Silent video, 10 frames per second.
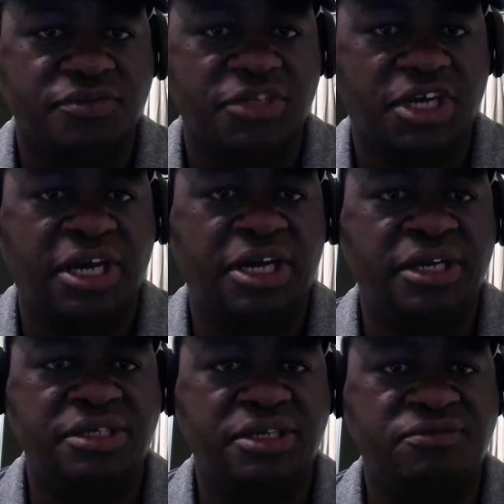I
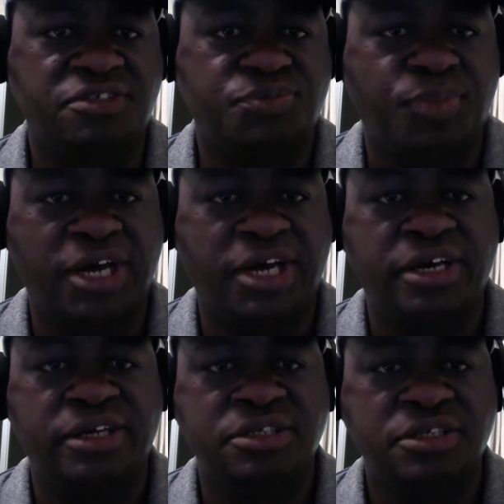have
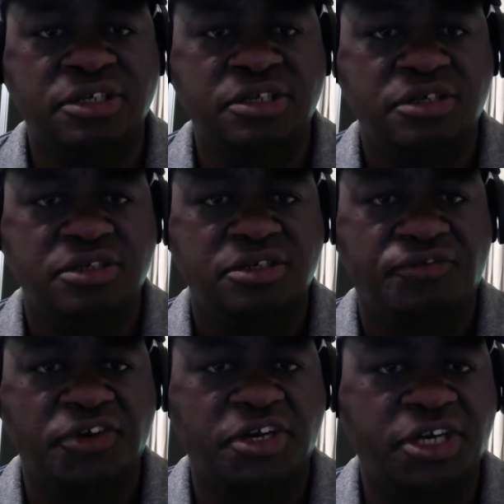despised the
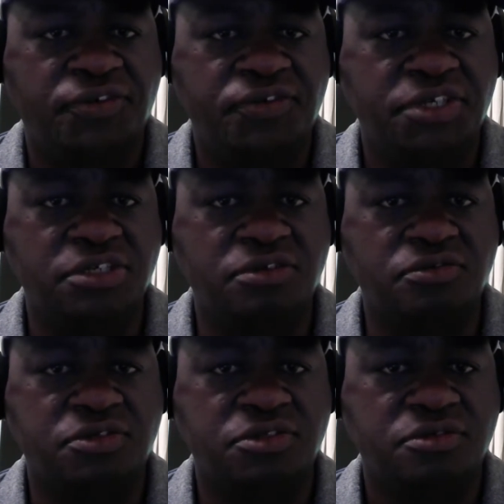Philadelphia
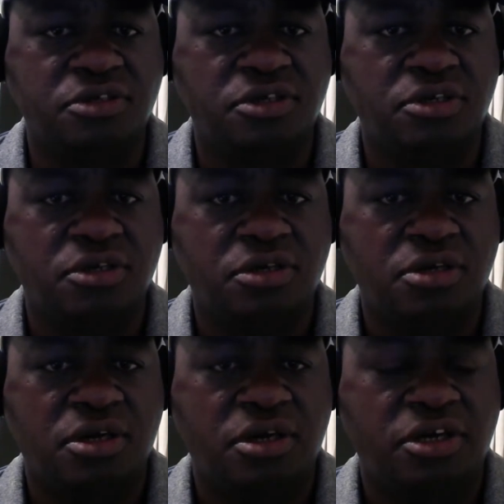Eagles.
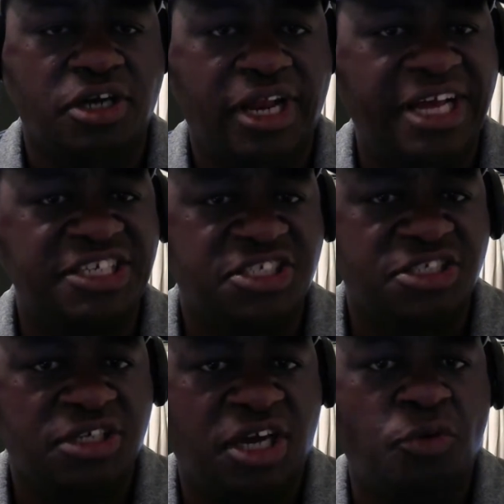And the last
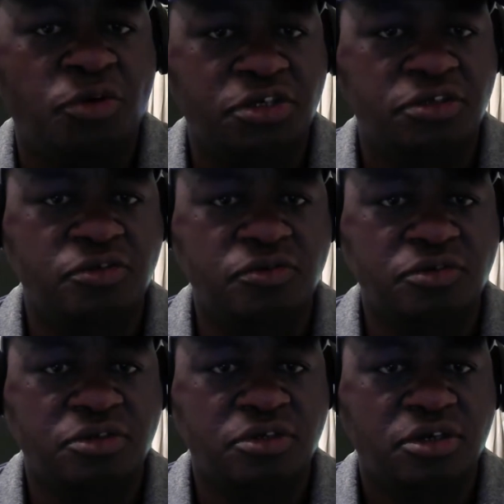thing I want to do,
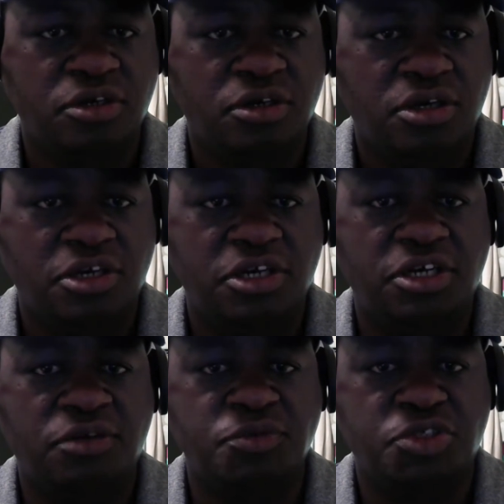
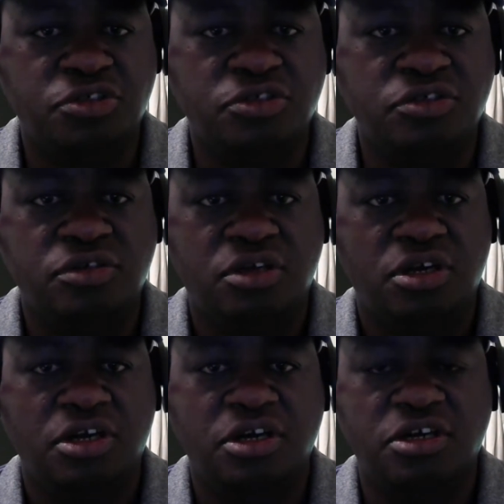and I'm sure
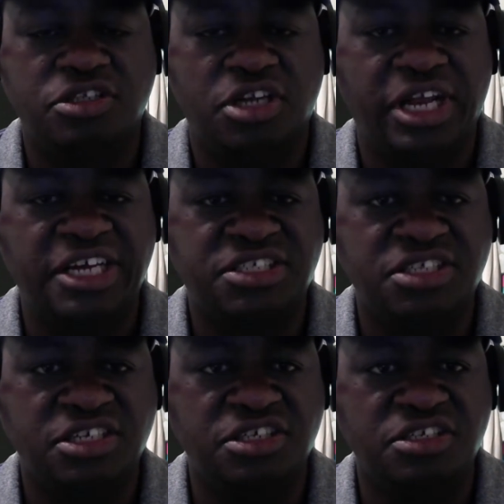the last
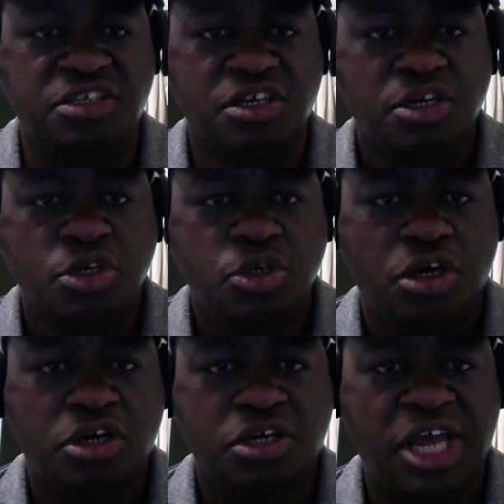thing
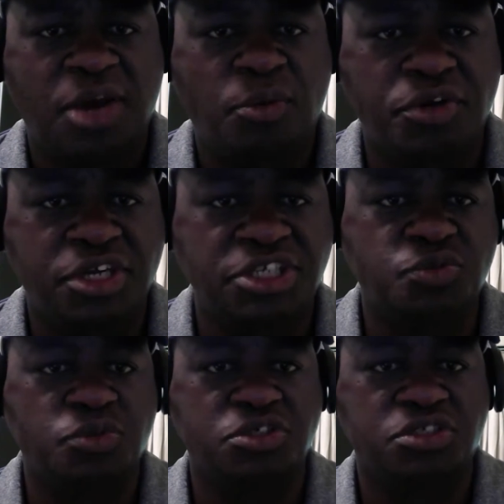Cowboy
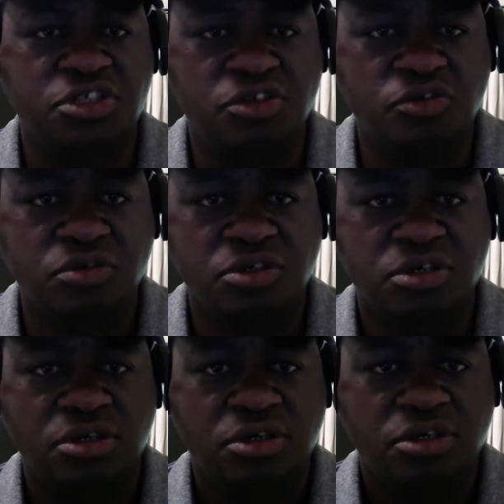Nation wants to do,
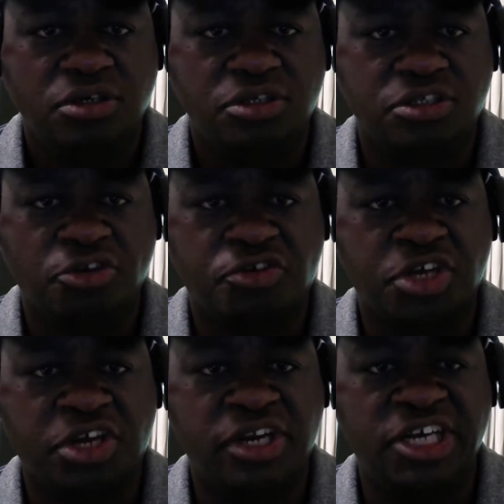is go
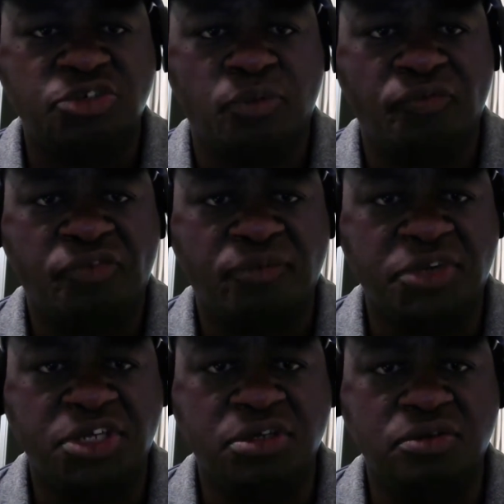take an ass whooping from
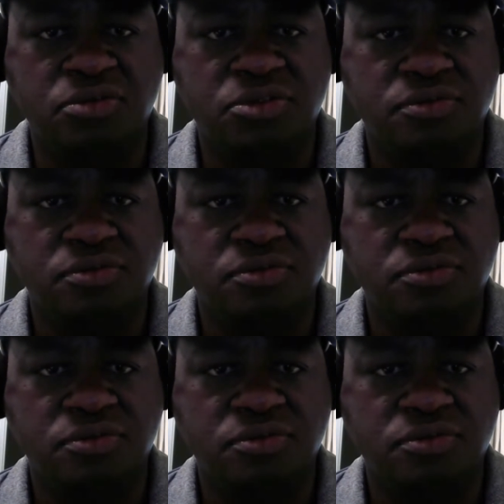the Eagles.